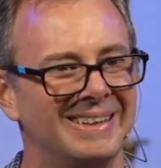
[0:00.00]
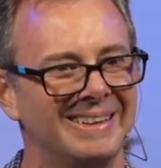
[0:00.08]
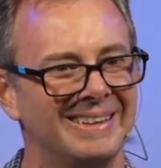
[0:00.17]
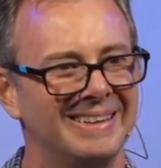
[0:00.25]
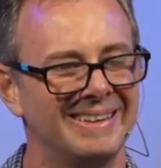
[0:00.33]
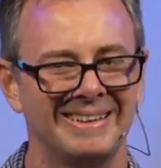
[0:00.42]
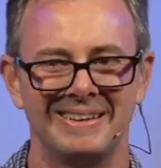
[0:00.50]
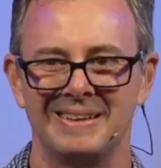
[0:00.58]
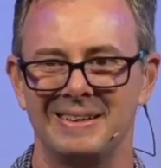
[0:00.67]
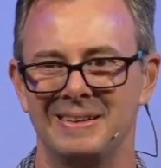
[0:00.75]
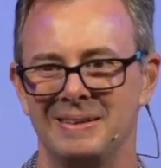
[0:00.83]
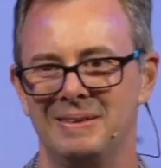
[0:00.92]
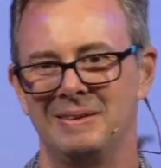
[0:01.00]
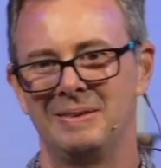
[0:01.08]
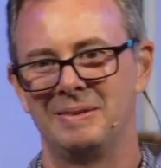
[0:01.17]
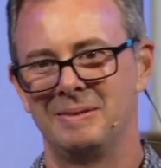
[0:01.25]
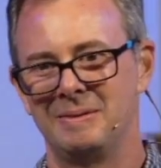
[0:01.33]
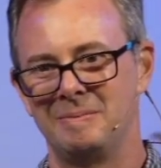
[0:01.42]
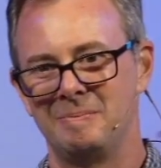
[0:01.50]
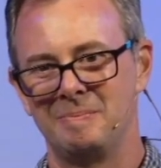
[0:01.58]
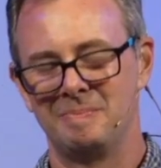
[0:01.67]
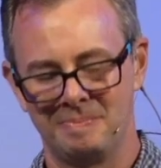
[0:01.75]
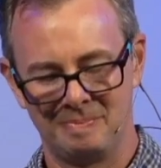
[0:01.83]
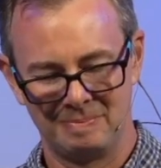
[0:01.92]

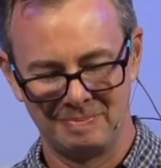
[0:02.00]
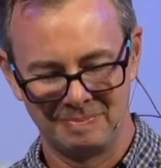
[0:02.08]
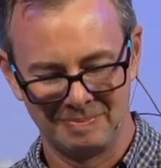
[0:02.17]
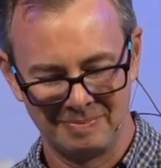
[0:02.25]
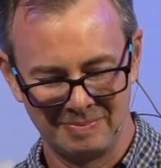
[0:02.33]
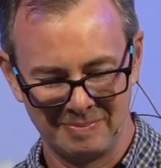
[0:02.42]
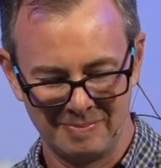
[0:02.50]
No one is speaking in this clip.